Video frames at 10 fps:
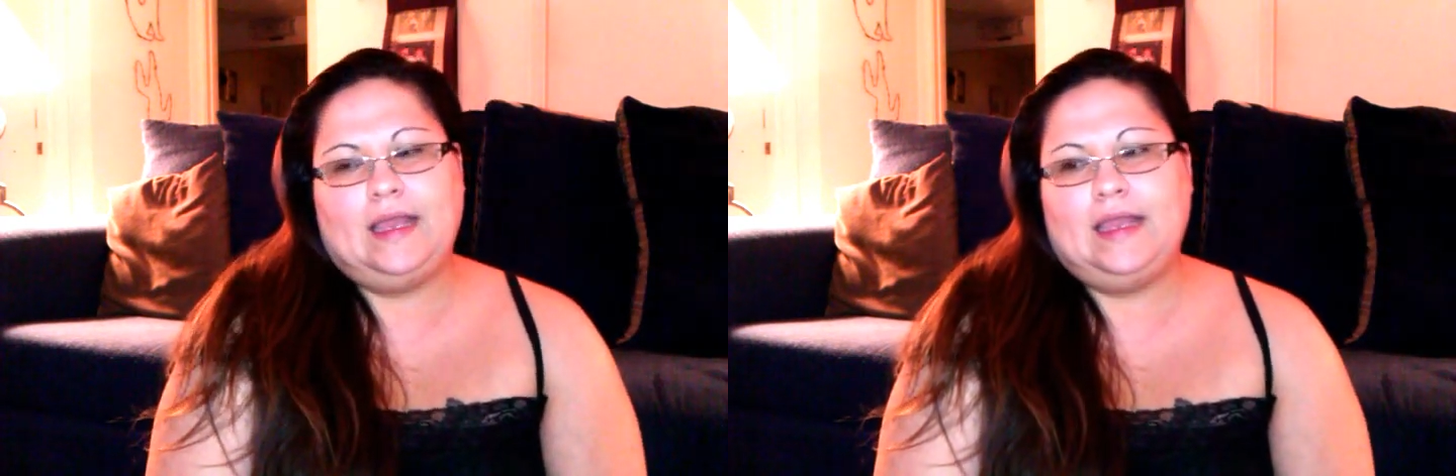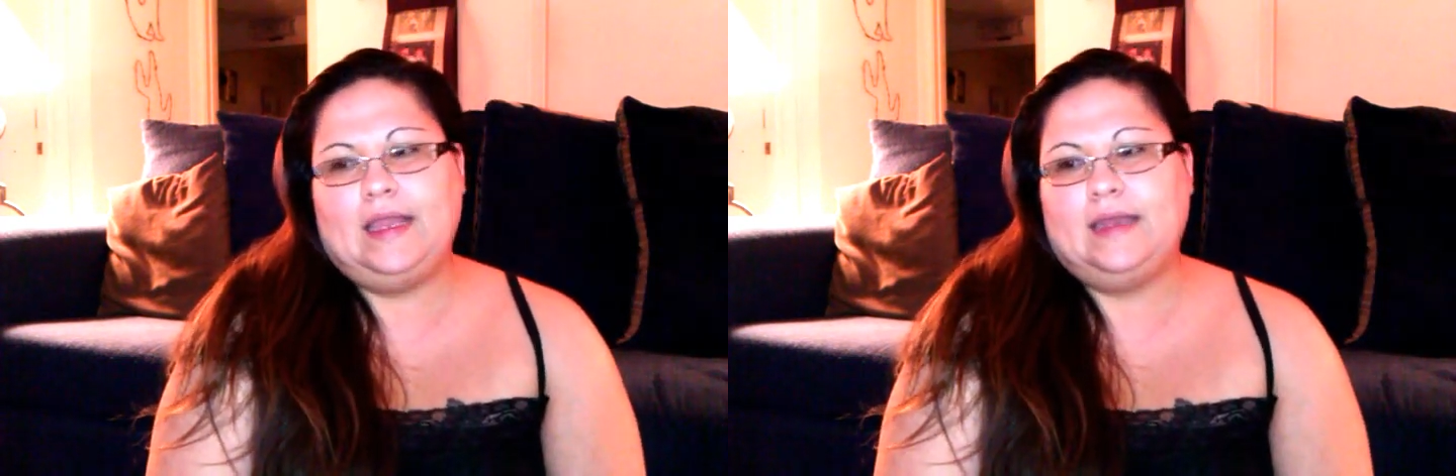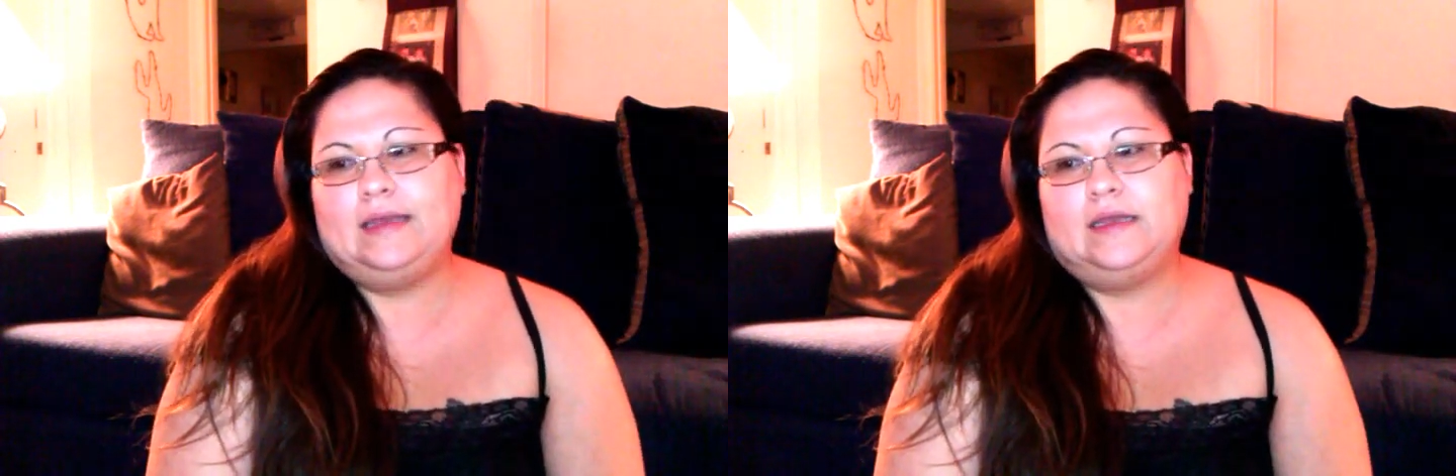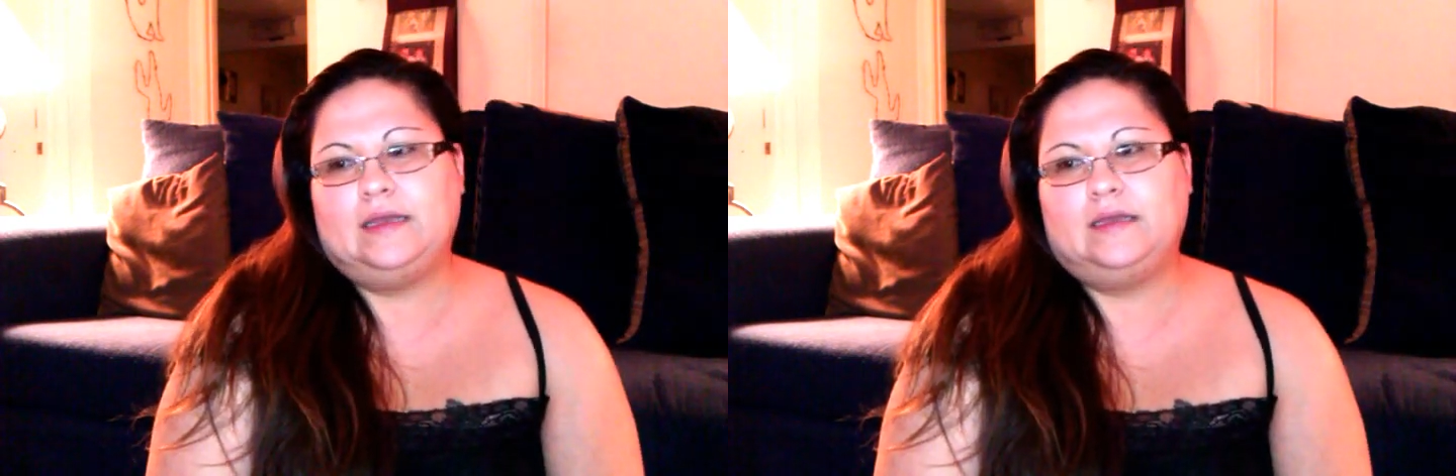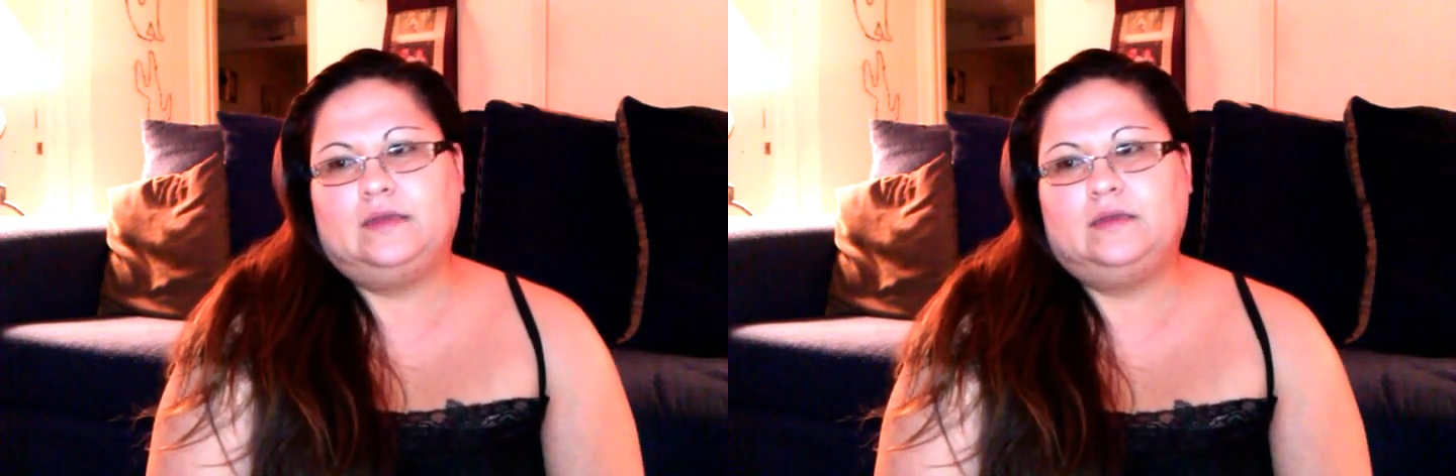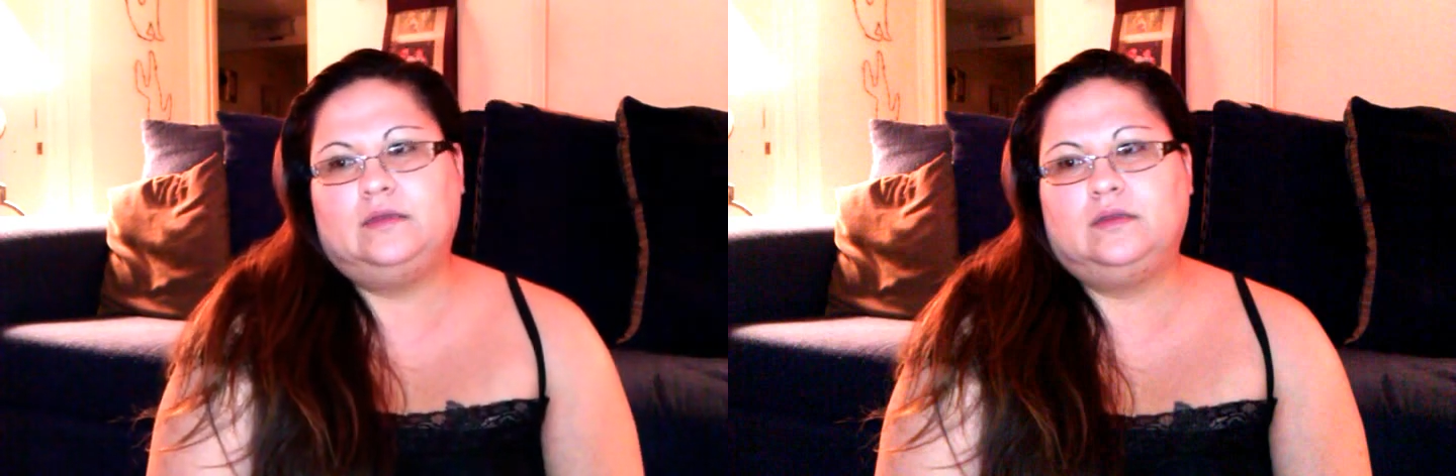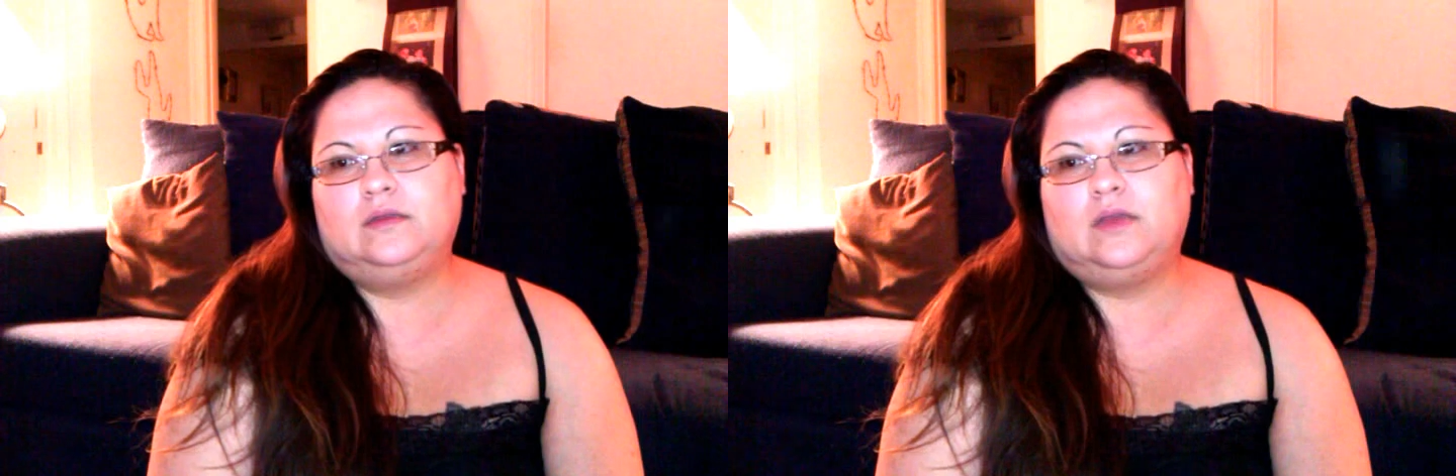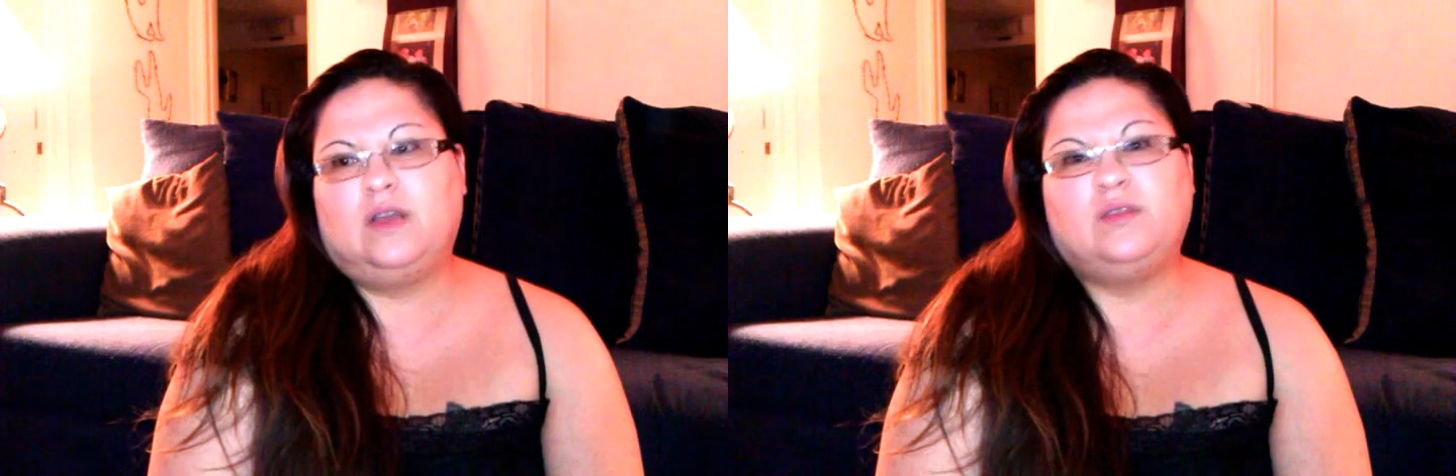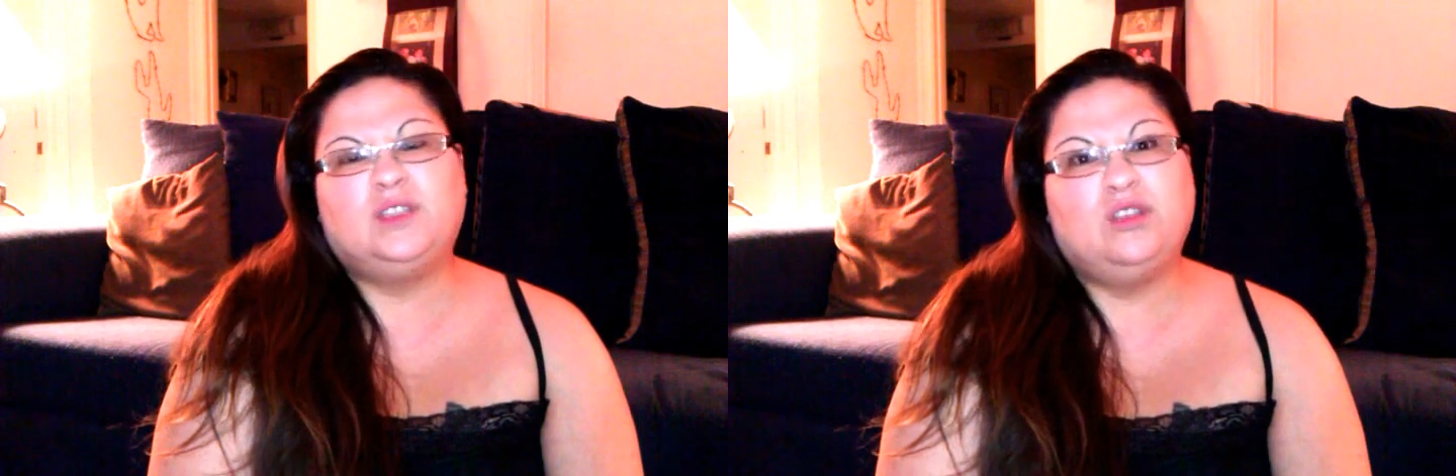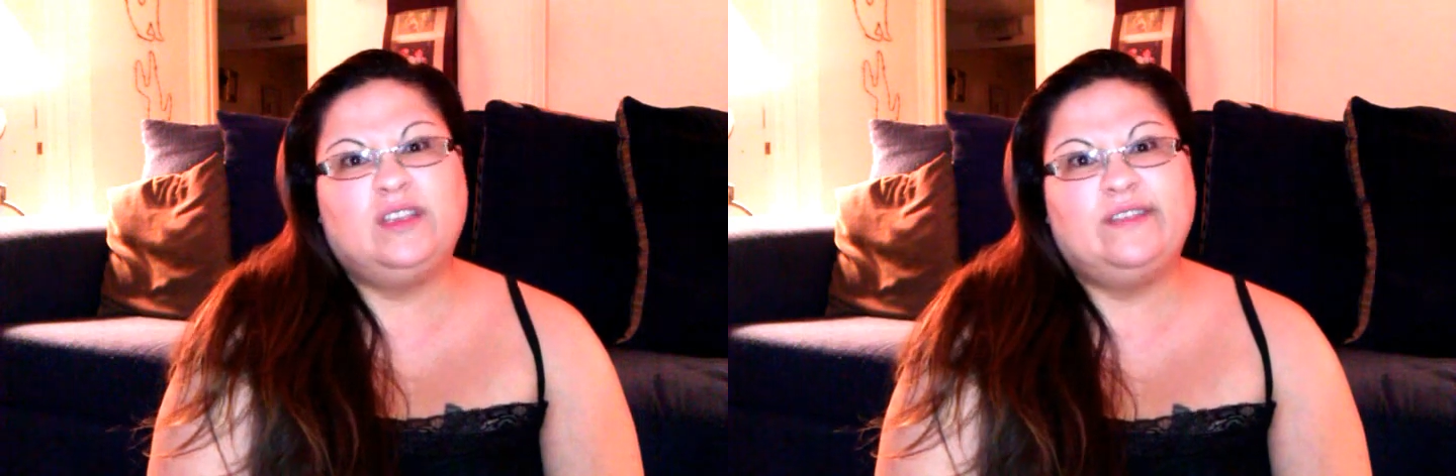and uh, I
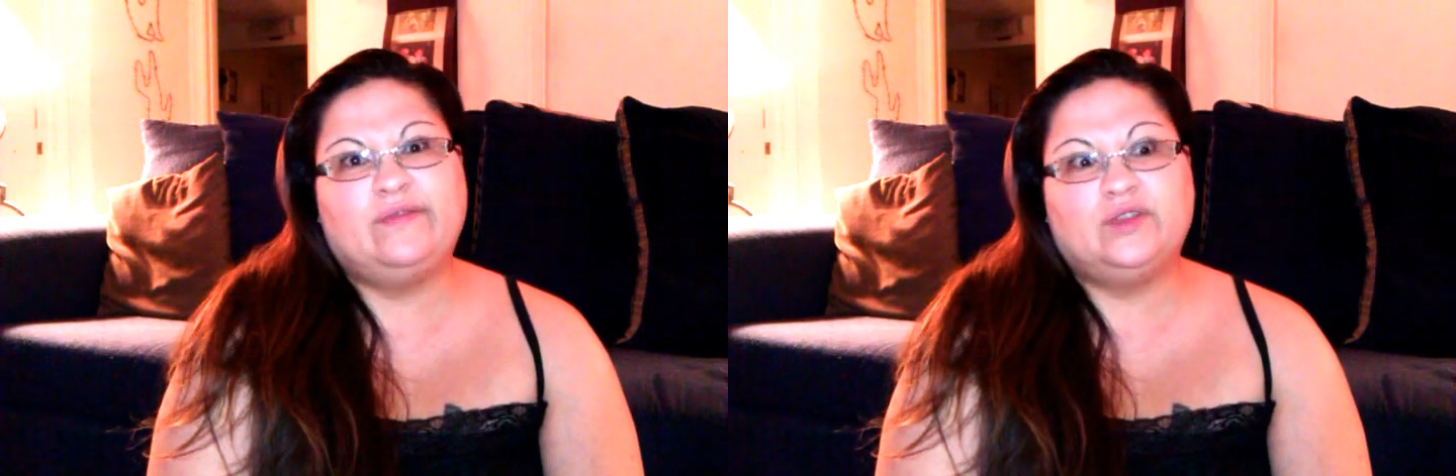was looking